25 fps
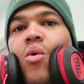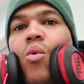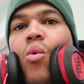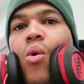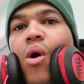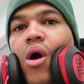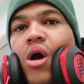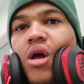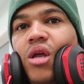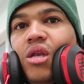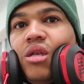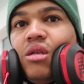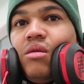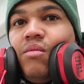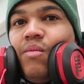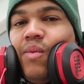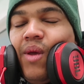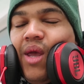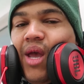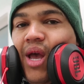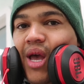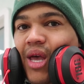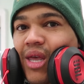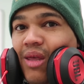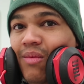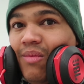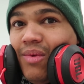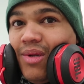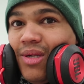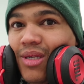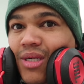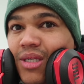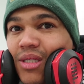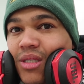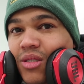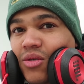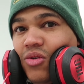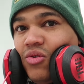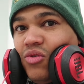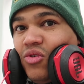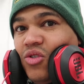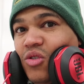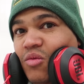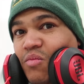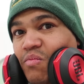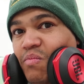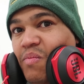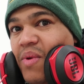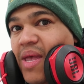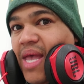won't be able to
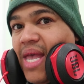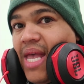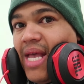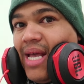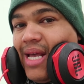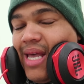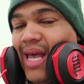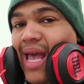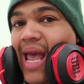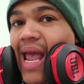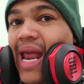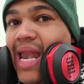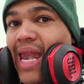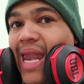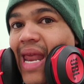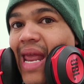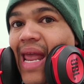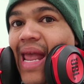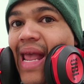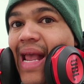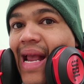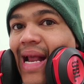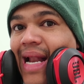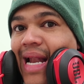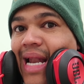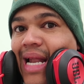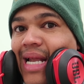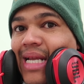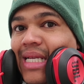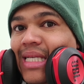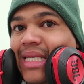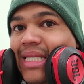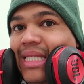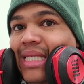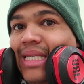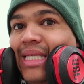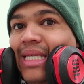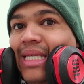speak any English.